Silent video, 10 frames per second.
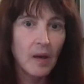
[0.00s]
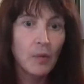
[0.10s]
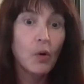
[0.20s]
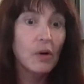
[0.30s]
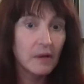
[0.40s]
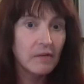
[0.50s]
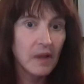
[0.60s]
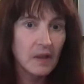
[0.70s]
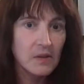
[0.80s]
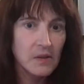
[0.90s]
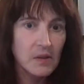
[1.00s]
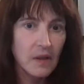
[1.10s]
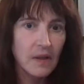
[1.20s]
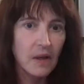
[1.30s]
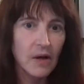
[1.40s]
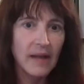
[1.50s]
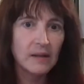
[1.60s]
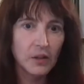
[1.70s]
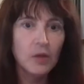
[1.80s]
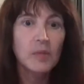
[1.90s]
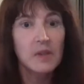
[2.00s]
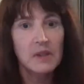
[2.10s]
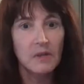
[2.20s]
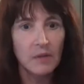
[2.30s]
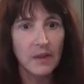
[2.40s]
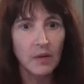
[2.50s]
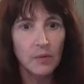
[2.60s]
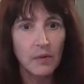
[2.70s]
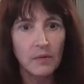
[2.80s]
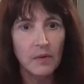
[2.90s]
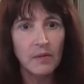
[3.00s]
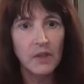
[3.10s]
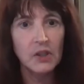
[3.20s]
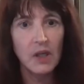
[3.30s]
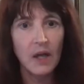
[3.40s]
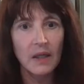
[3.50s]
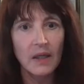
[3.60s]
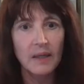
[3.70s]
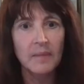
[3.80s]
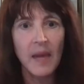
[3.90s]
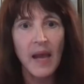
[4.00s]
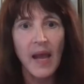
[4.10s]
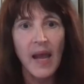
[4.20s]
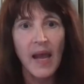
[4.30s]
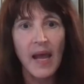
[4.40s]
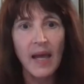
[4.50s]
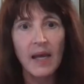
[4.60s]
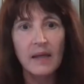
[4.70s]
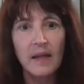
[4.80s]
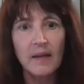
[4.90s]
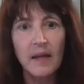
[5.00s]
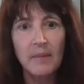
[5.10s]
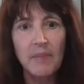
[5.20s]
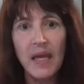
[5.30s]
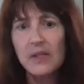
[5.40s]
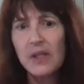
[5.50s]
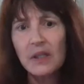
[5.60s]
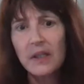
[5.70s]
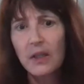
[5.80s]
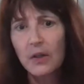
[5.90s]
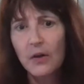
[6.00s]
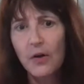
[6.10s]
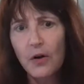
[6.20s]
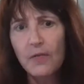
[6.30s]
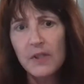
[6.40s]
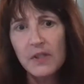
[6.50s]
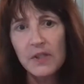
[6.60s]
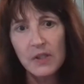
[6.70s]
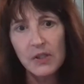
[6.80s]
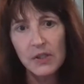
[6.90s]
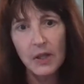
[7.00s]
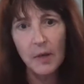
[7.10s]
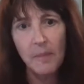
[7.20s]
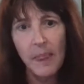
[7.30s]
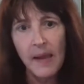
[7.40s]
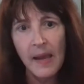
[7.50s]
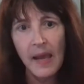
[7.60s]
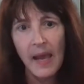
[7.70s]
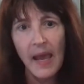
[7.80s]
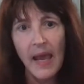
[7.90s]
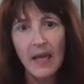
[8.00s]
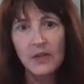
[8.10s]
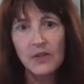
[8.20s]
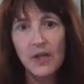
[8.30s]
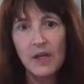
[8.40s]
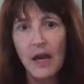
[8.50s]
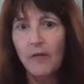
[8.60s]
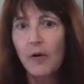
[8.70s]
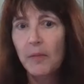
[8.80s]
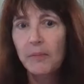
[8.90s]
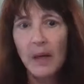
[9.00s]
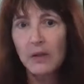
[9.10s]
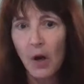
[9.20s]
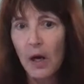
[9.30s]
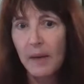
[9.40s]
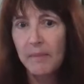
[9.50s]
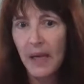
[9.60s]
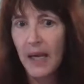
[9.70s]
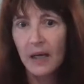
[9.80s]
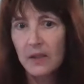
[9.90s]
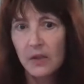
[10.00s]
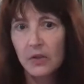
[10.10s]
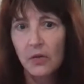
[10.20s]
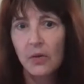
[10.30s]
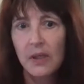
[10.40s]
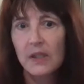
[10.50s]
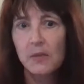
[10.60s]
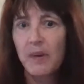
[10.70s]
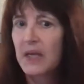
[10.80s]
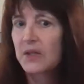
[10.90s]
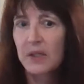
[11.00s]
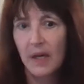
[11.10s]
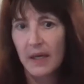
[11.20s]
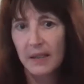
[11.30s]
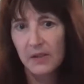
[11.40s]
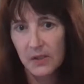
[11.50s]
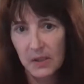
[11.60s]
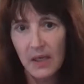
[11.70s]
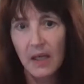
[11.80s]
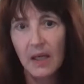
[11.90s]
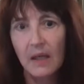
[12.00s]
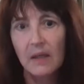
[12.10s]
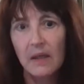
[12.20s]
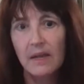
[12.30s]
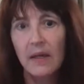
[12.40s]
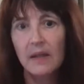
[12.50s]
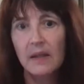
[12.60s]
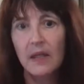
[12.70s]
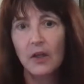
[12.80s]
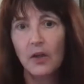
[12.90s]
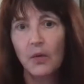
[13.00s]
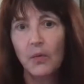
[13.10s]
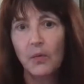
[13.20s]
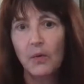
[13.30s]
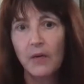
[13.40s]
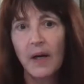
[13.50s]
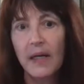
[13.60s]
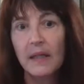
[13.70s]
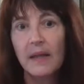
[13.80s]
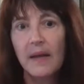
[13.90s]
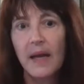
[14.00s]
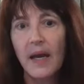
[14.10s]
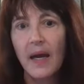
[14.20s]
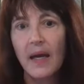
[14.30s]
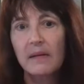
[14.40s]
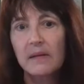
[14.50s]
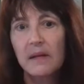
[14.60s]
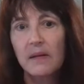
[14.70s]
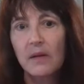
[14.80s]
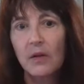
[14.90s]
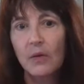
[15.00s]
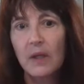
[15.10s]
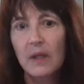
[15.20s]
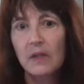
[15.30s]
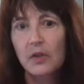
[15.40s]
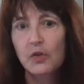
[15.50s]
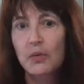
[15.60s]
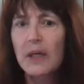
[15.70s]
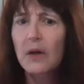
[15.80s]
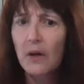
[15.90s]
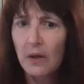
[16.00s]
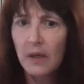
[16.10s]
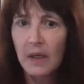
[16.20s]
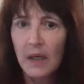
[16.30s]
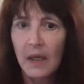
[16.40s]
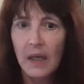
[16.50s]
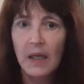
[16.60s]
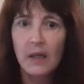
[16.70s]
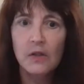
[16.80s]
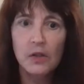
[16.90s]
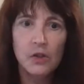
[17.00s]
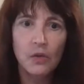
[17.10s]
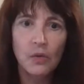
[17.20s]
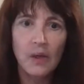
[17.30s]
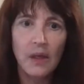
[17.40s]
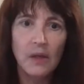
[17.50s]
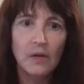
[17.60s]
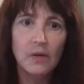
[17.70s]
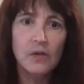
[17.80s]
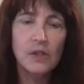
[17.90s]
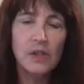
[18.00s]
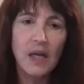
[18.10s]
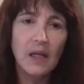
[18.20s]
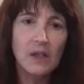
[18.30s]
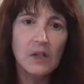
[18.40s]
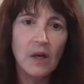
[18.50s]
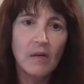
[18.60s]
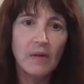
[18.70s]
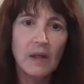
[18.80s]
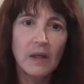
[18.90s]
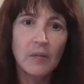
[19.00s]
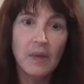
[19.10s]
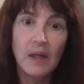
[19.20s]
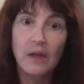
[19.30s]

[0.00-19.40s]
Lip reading: or events that cumulatively were very shocking. And basically, your nervous system has never gone back to its baseline state, that you find that you get triggered into either states of, it can be